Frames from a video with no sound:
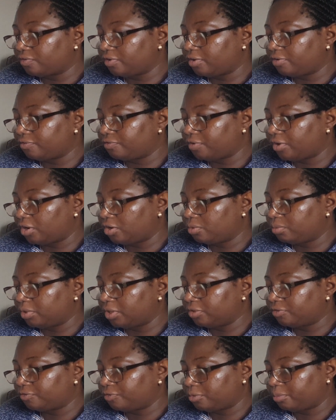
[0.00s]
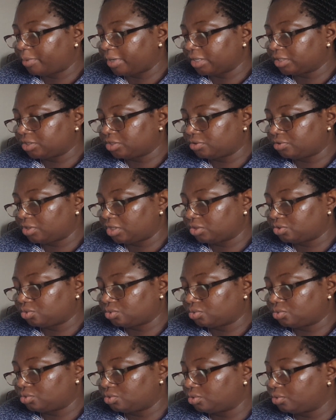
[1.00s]
environment for bacteria to
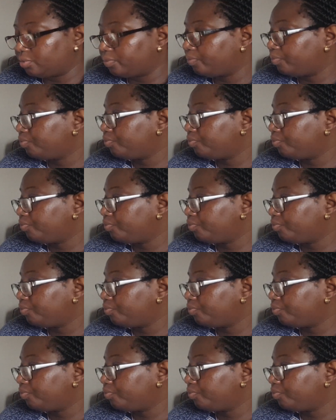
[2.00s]
grow.